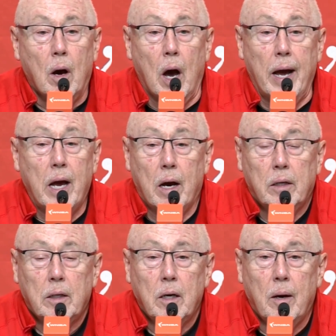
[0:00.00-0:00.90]
I,
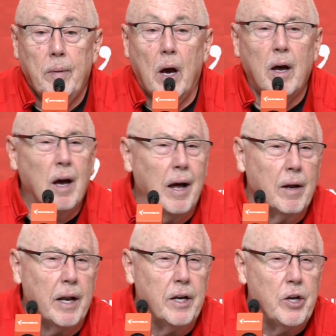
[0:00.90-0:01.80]
I
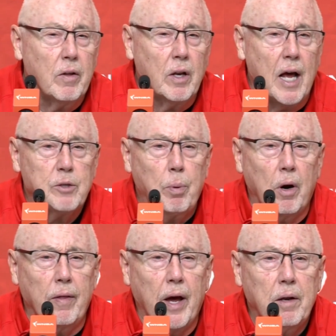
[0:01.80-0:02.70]
I didn't hear the last
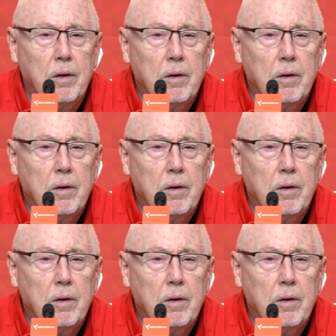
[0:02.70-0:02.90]
part of that.